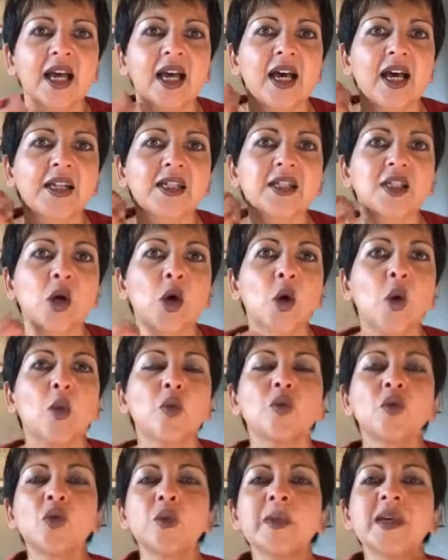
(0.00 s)
So
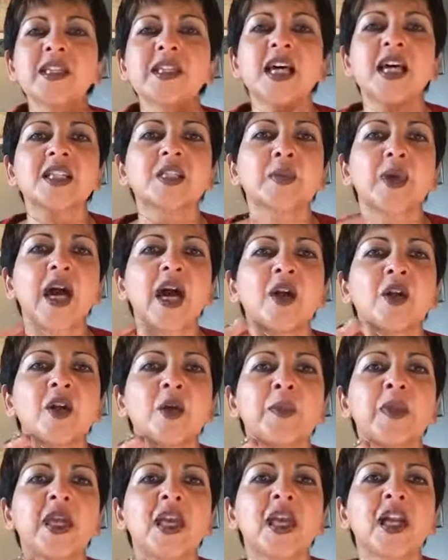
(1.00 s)
Ruma is asking me, how do you
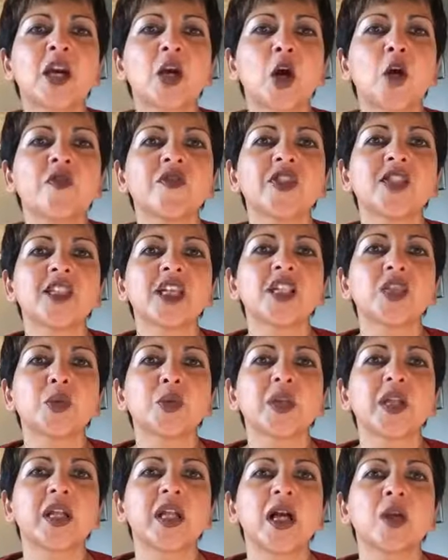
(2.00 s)
begin a conversation with
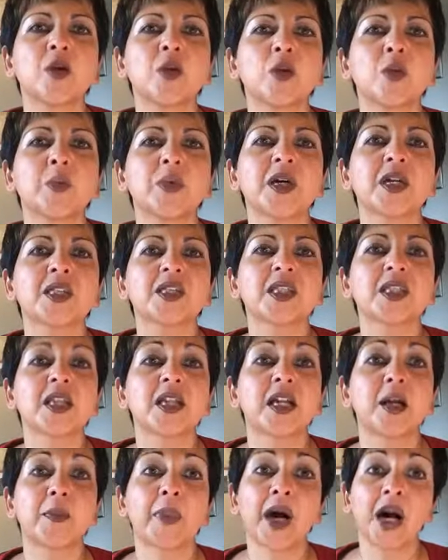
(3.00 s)
an unknown person in
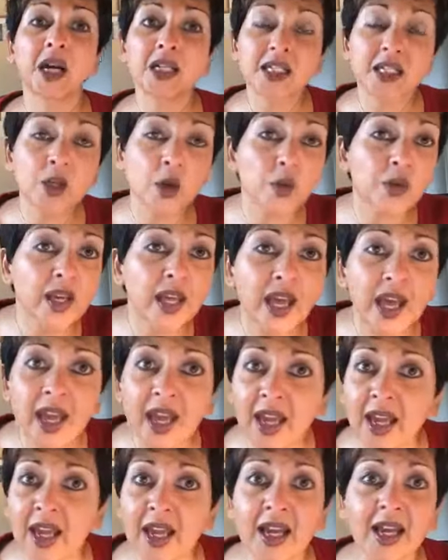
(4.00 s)
a party?
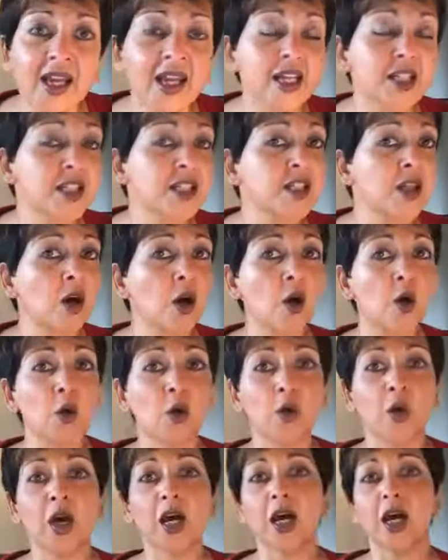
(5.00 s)
Okay,
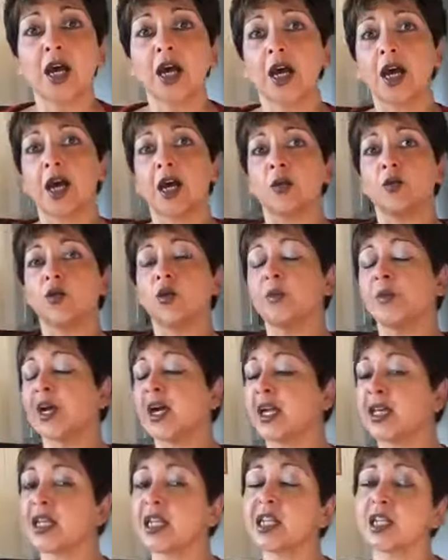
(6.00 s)
so Ruma,
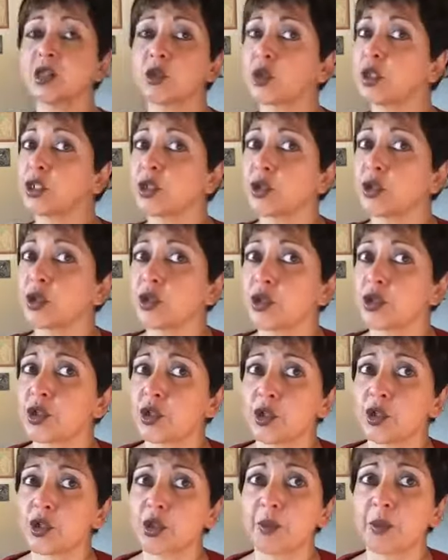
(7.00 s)
I needed to introduce you
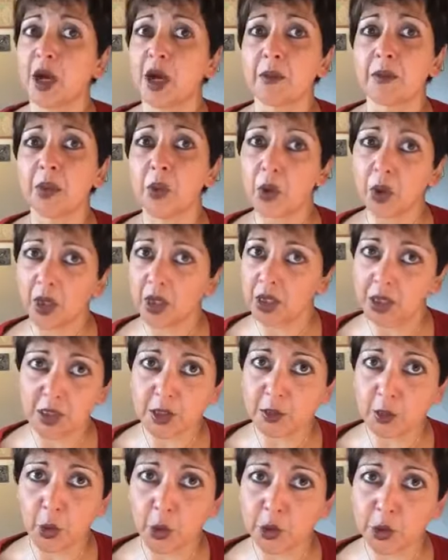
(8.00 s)
to my book,
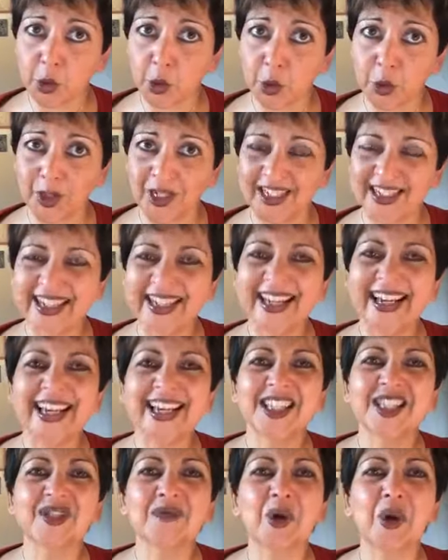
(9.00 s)
Small Talk.
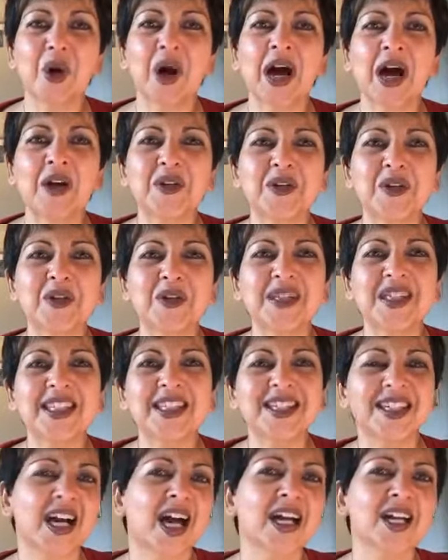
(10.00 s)
How do you
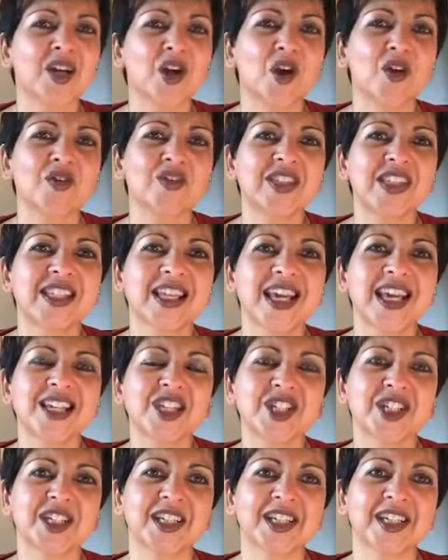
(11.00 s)
start a
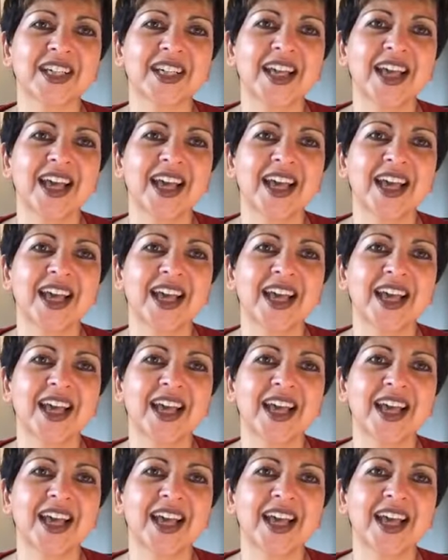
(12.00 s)
conversation?